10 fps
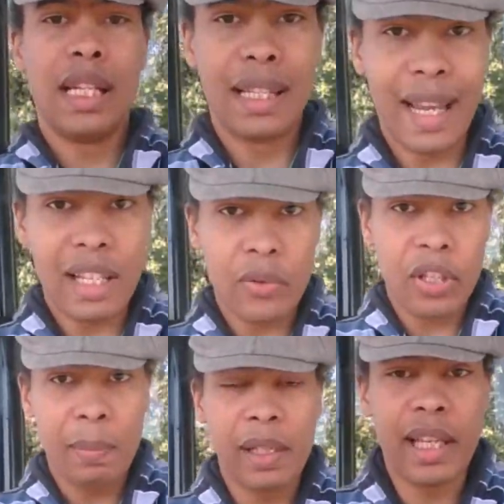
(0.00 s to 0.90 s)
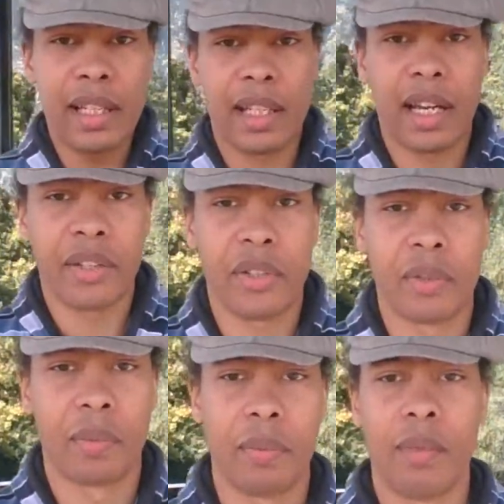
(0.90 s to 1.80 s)
That's how simple it is, guys.
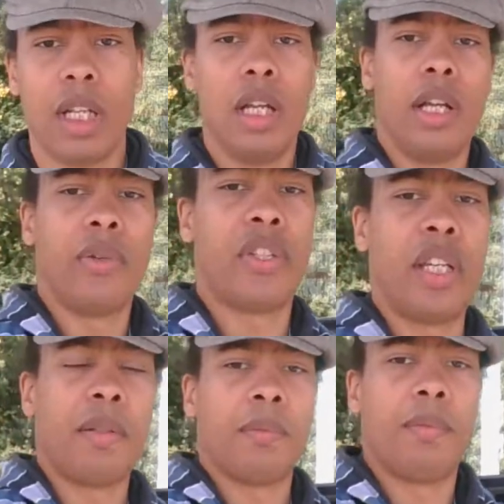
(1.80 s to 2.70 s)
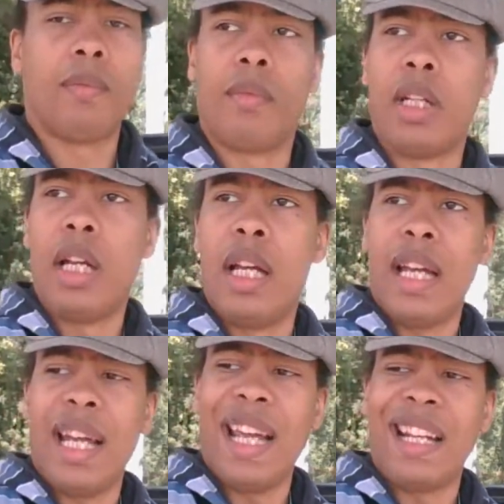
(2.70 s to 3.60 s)
You see,
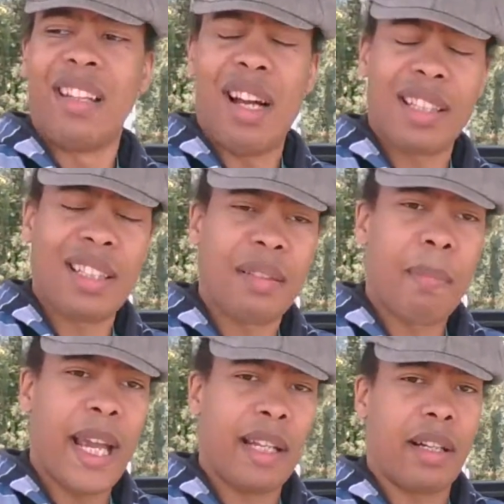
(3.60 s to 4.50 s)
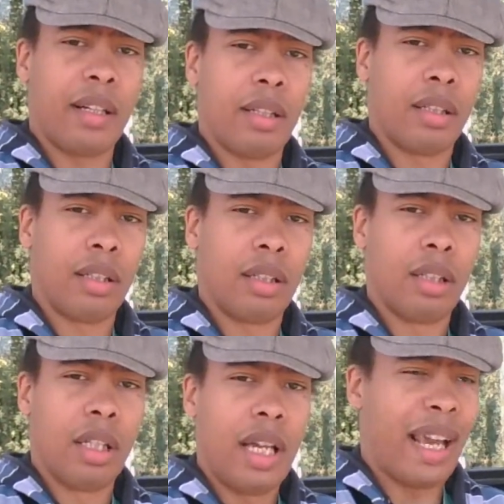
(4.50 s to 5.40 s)
it does not matter
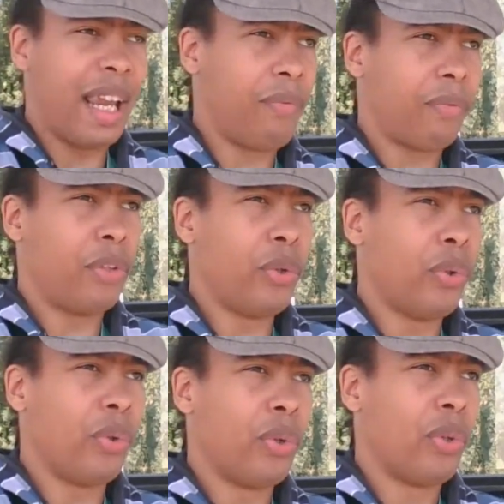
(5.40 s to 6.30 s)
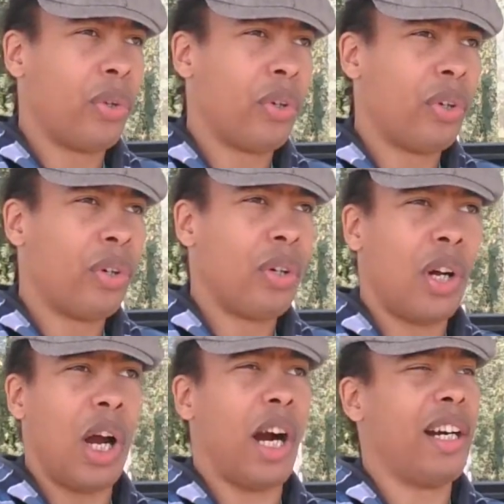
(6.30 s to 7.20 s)
if you
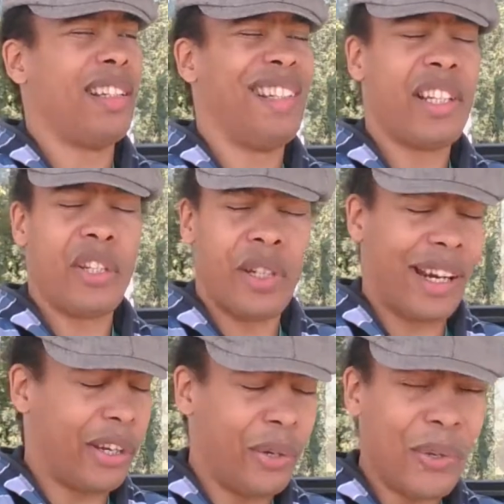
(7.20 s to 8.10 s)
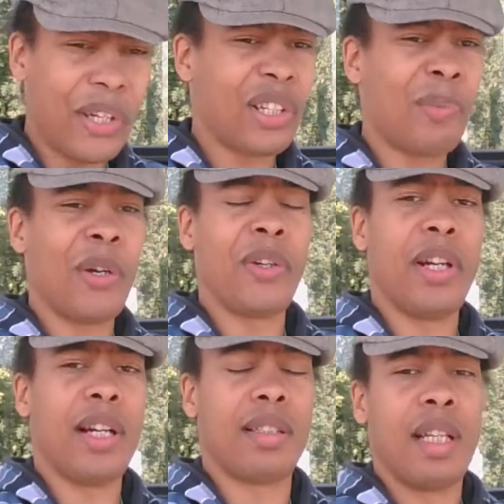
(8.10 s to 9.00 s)
are literally accusing someone or
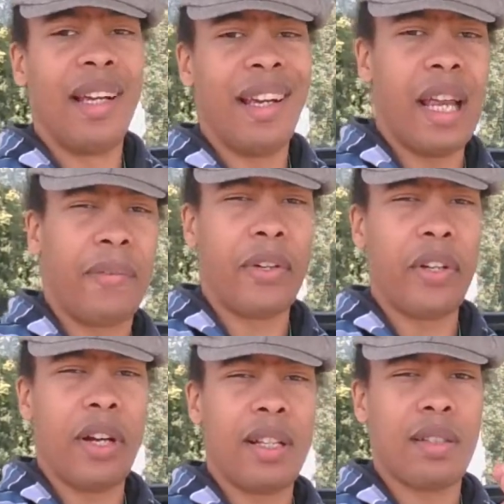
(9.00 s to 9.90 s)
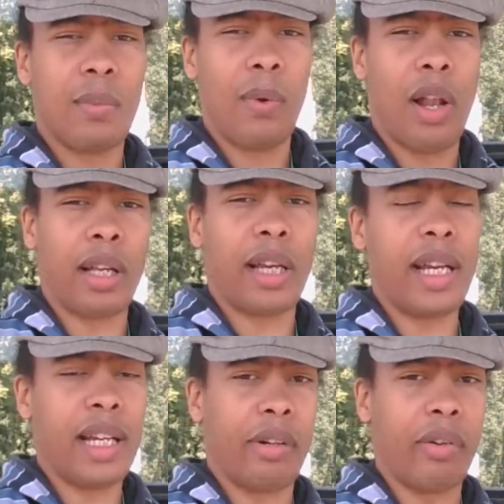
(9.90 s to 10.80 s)
not. If you're not walking
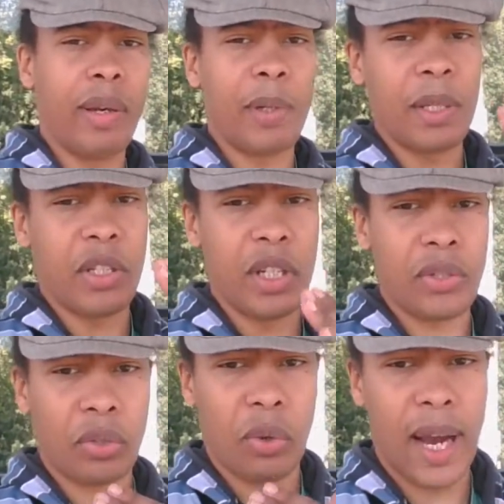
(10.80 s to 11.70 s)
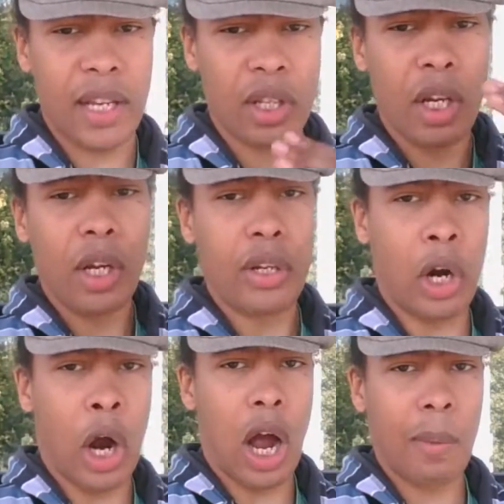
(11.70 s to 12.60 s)
in agreement with Jesus Christ,
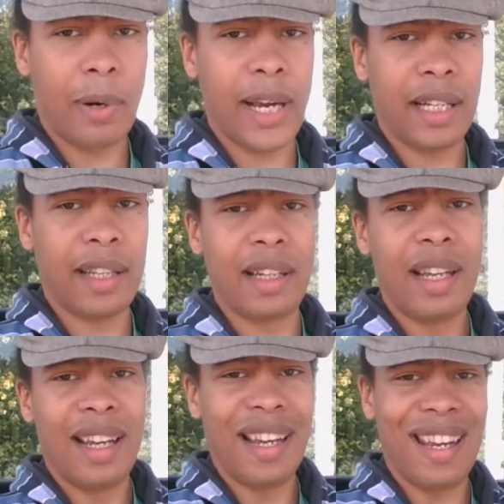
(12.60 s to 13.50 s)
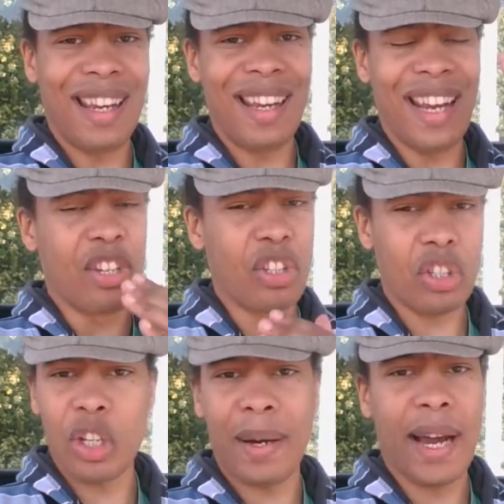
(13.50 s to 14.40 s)
you're operating in
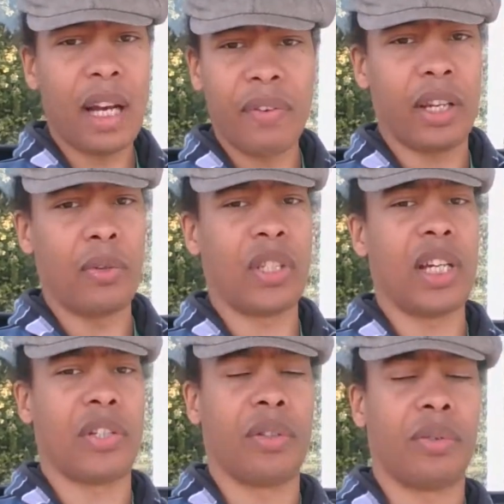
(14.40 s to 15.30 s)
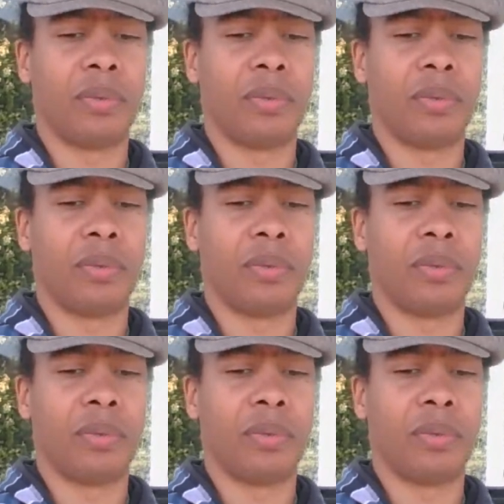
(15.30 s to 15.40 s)
some kind of accusation.